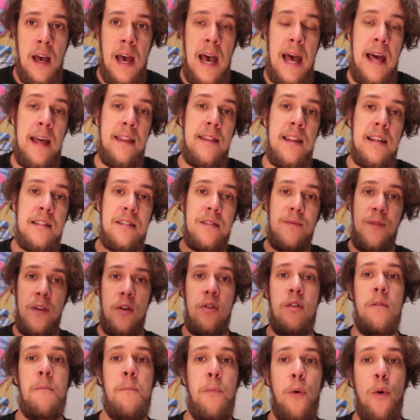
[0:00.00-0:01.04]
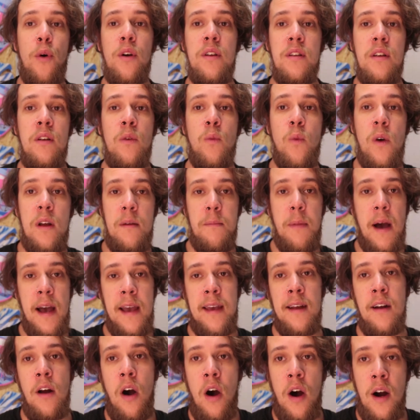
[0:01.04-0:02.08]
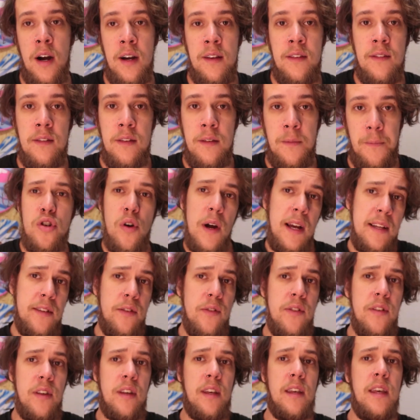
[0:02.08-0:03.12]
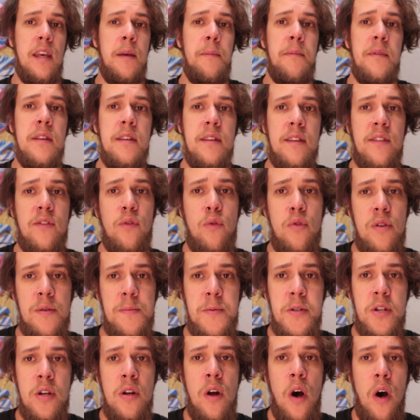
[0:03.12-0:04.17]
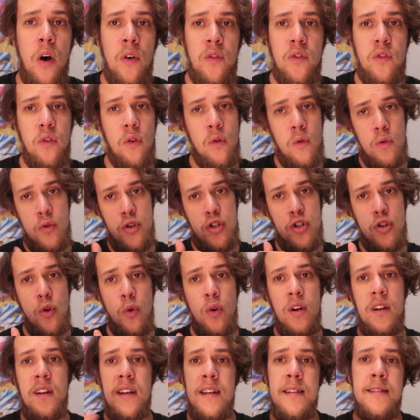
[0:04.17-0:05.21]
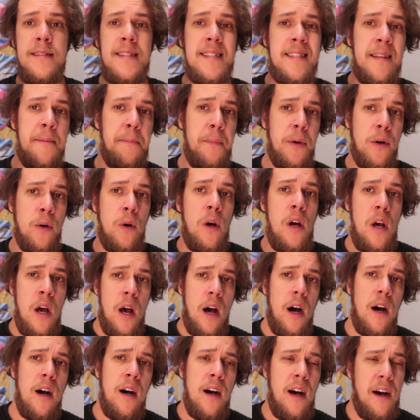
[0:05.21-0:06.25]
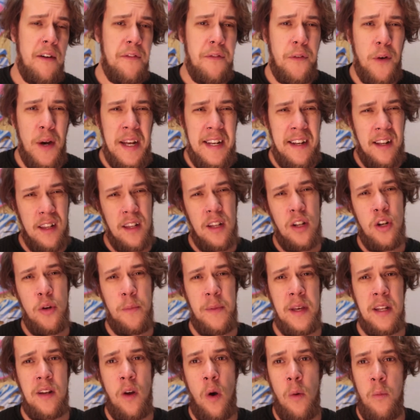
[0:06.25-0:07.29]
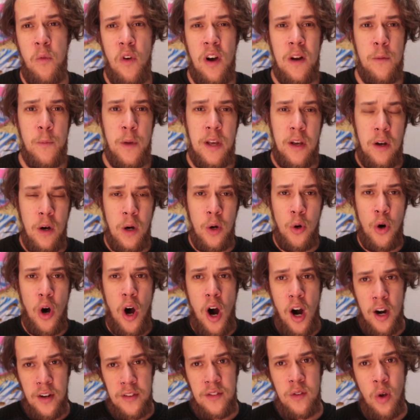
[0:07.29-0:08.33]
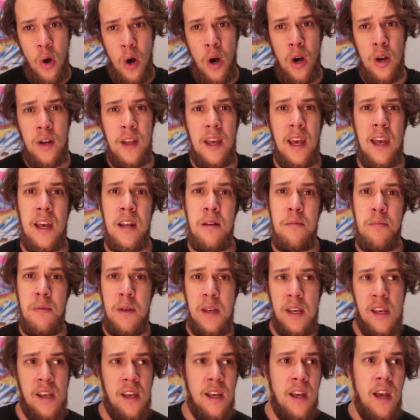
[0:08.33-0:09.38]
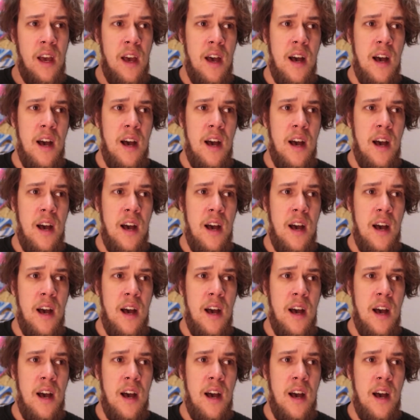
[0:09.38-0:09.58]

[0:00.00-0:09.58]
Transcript: And that's very important when buying art. Try to keep the description also short and simple. Avoid a little bit of what we call art talk and being